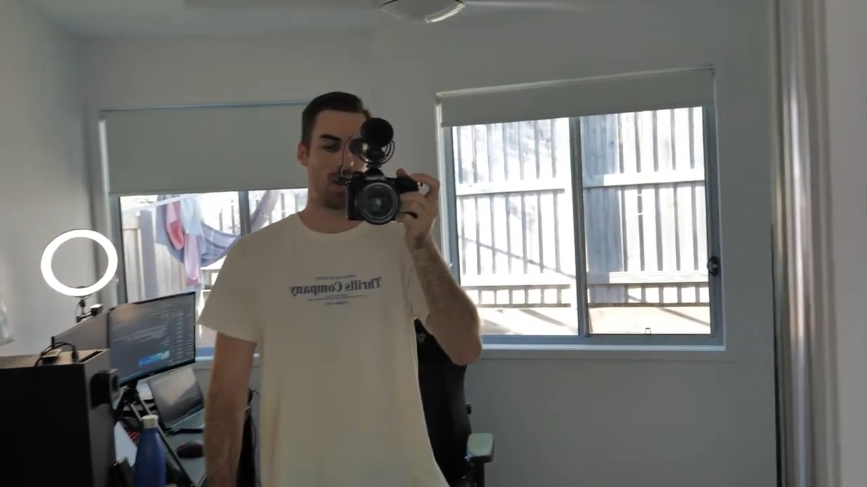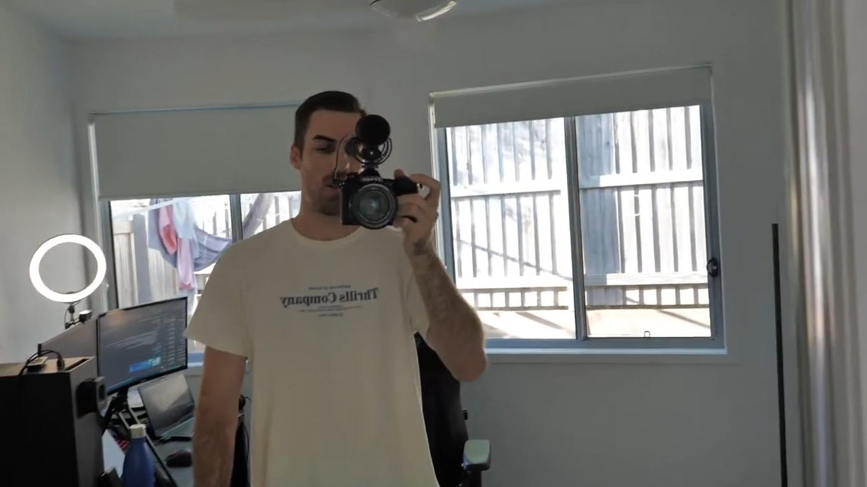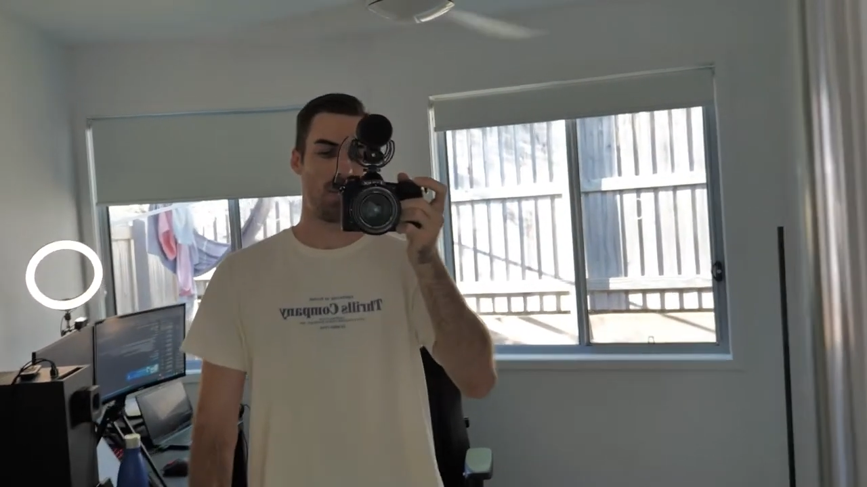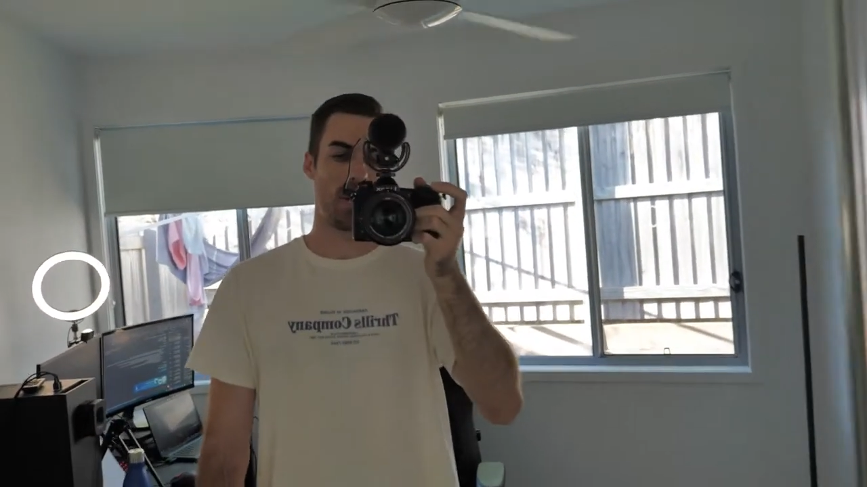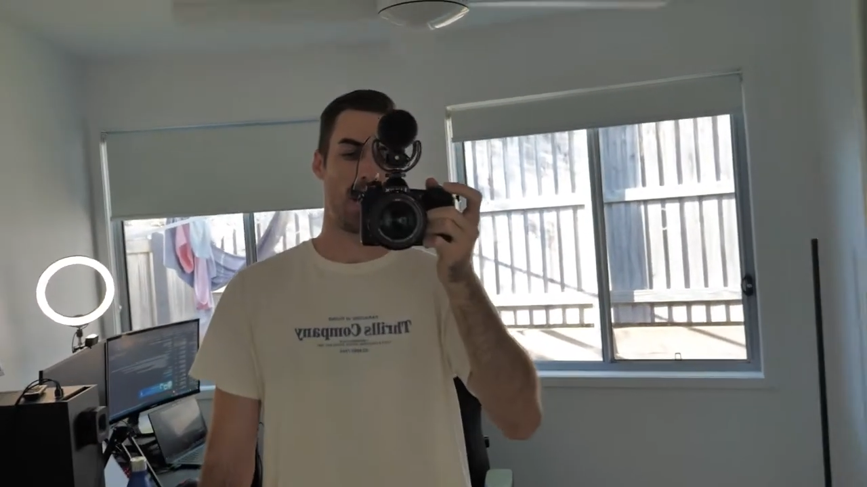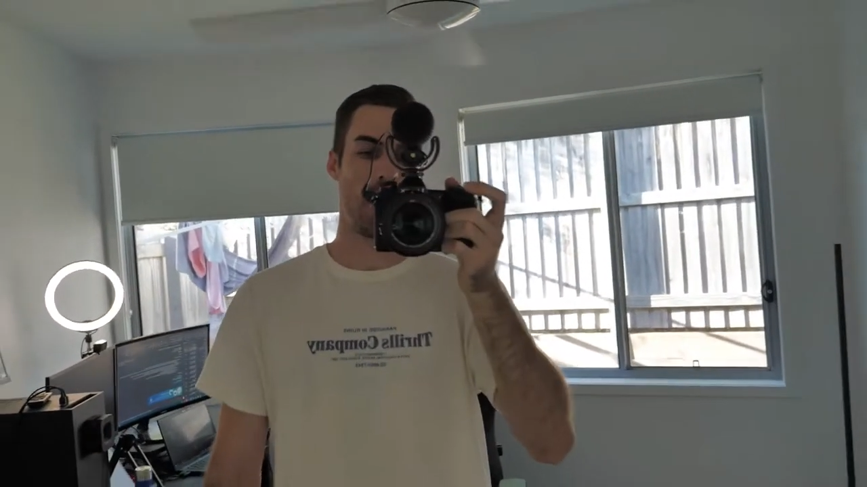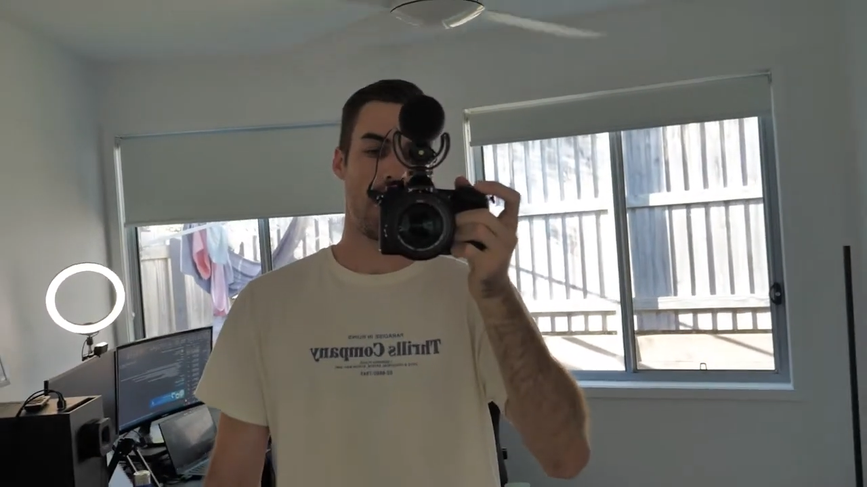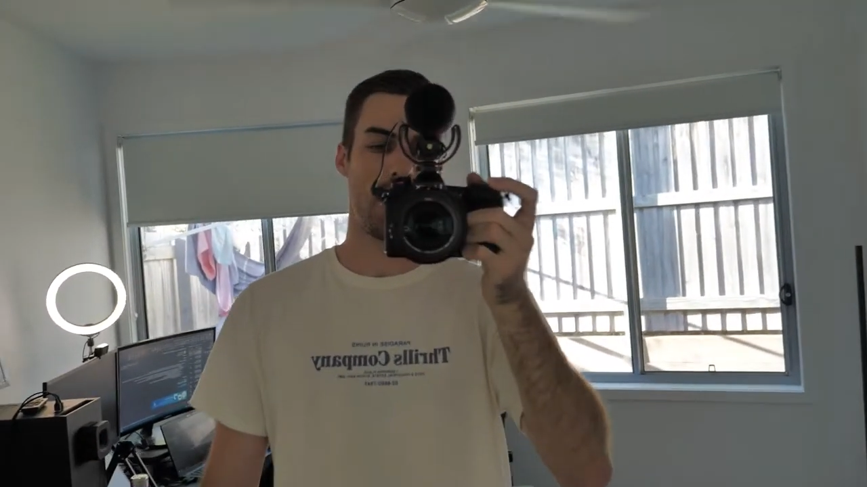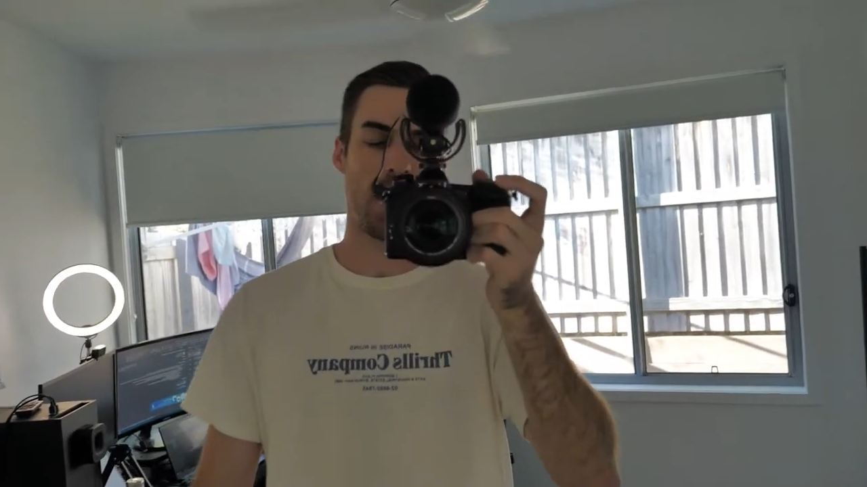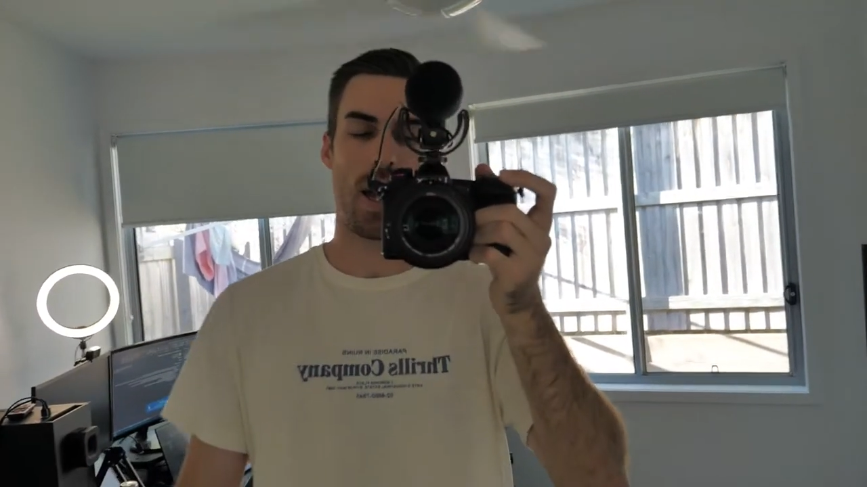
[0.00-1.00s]
so everybody
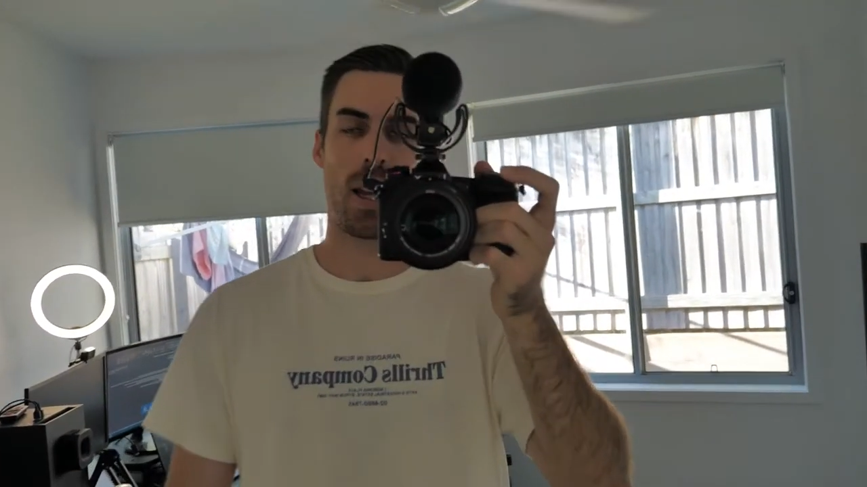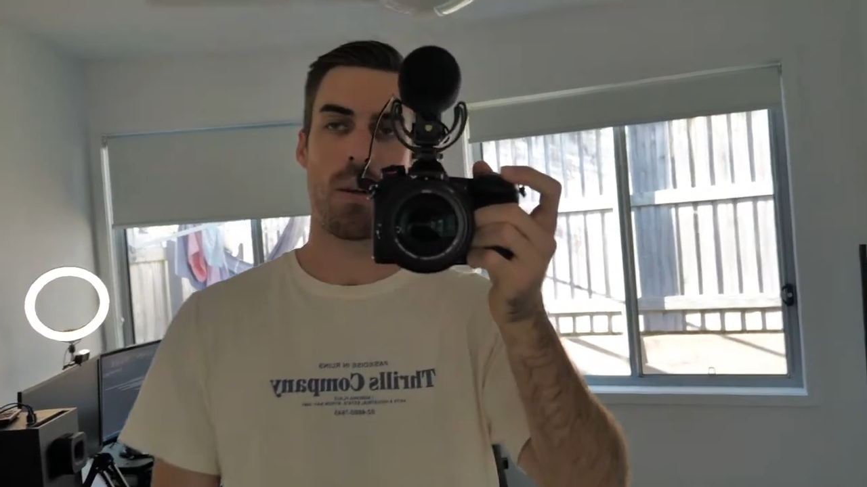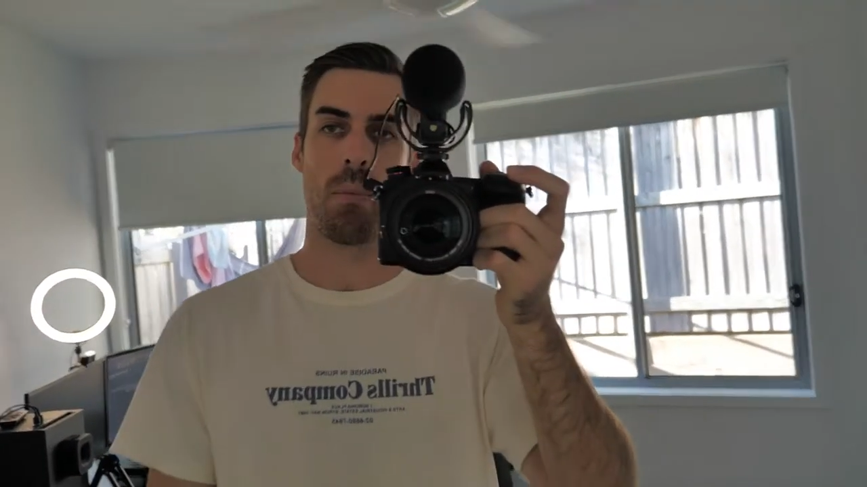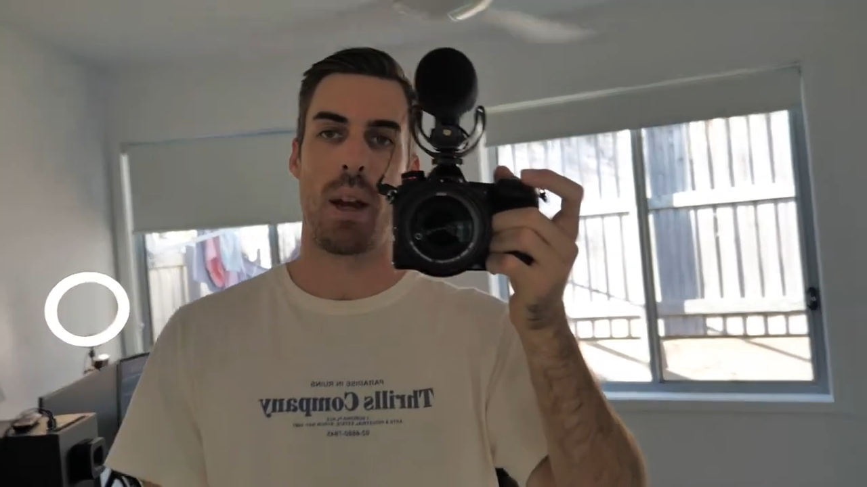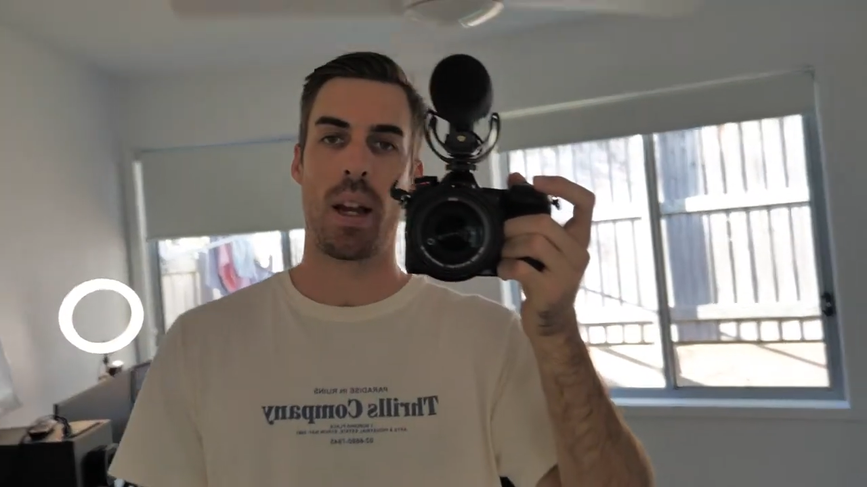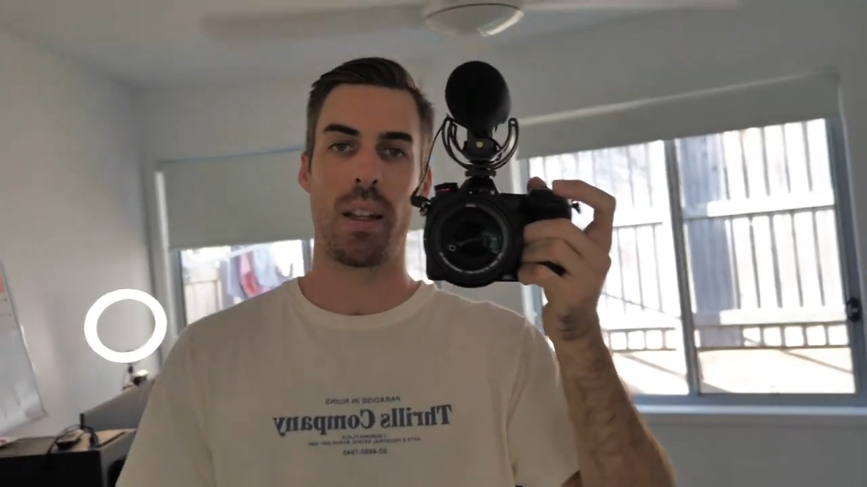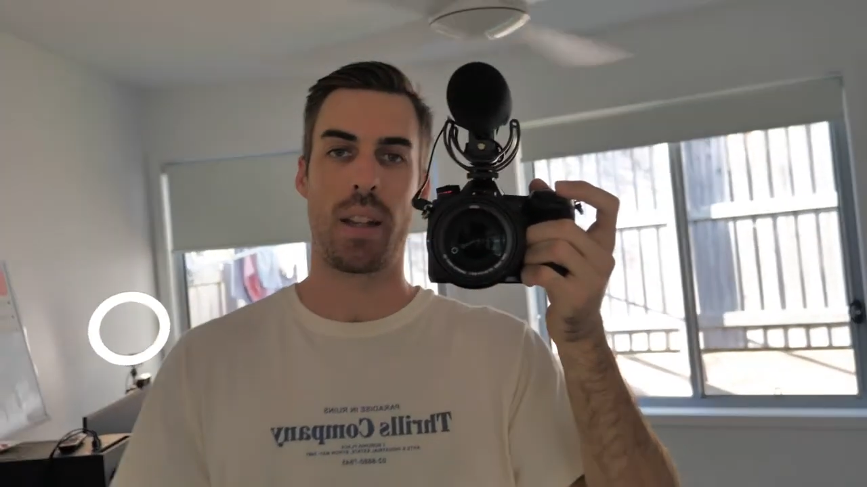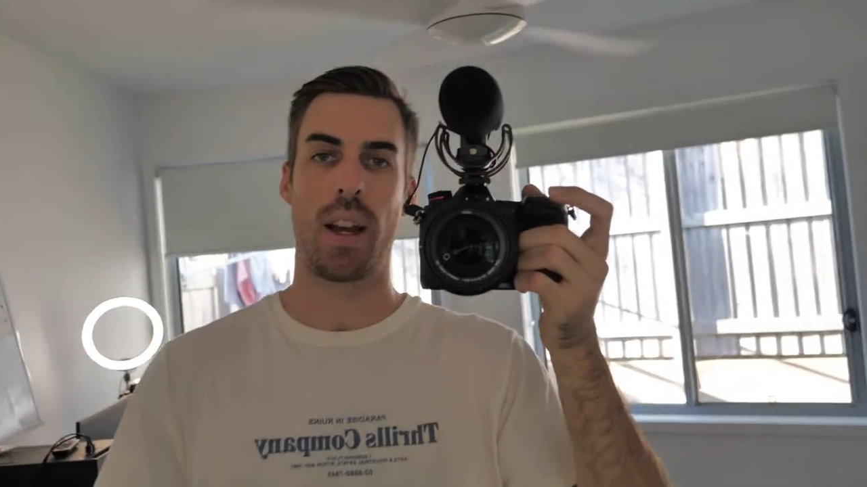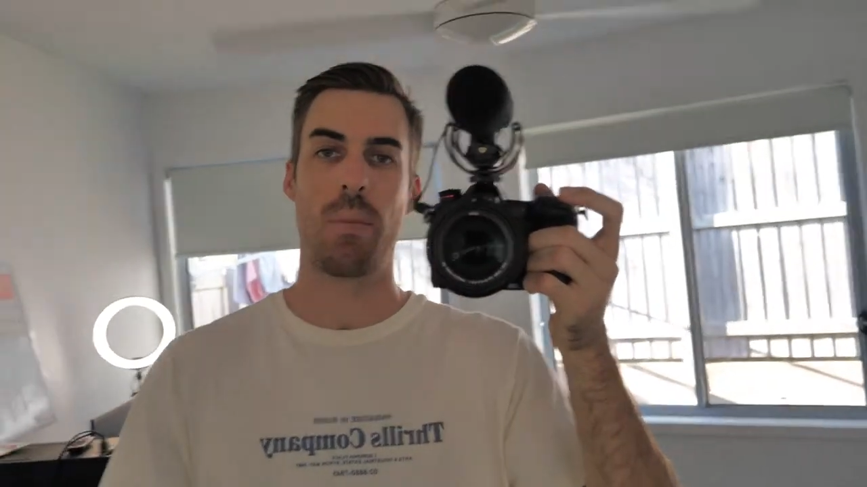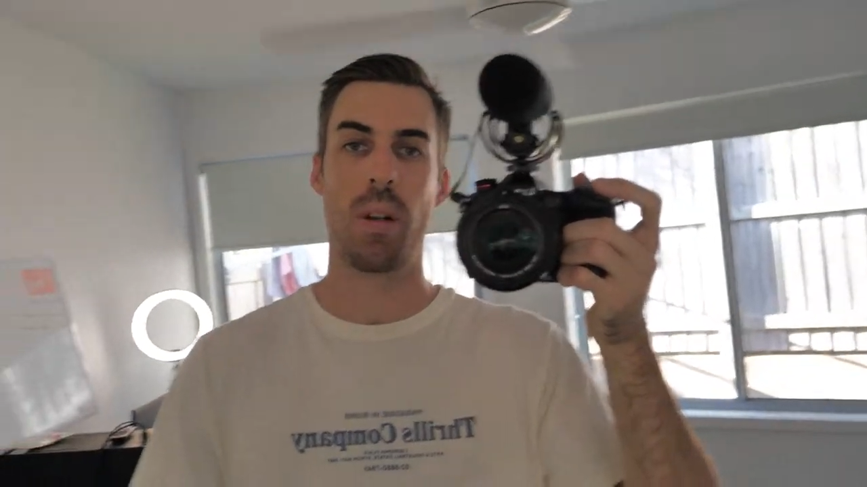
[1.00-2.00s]
needs a main
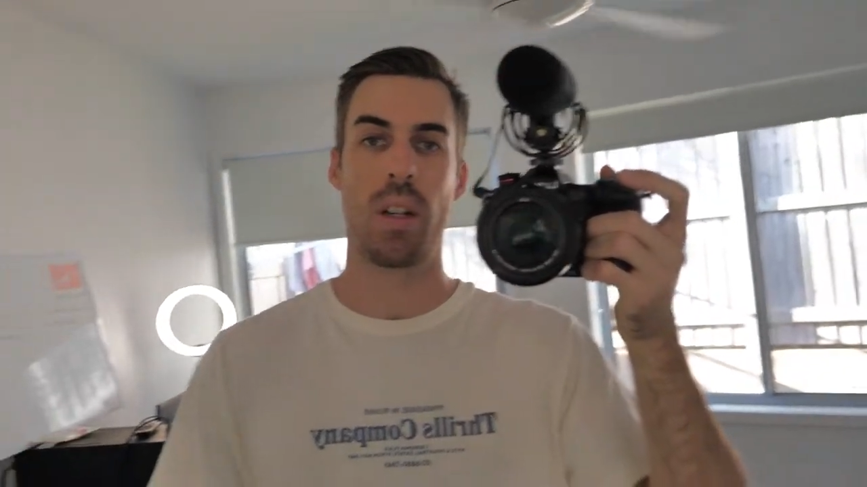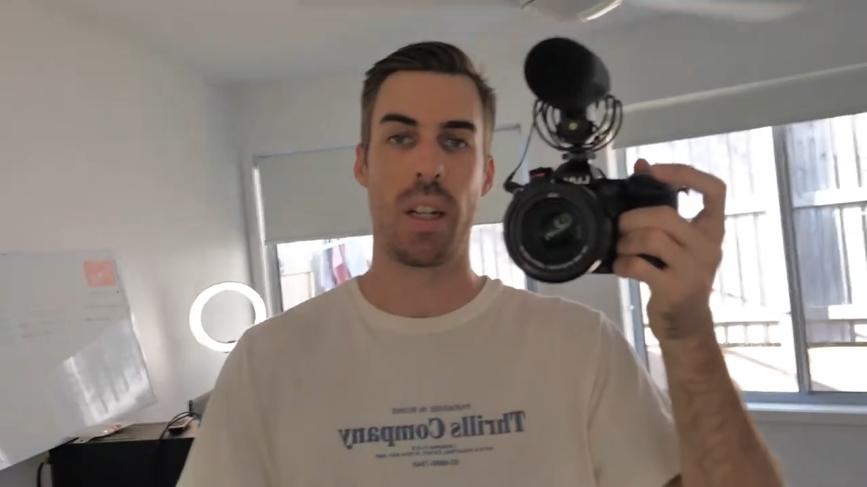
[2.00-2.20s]
camera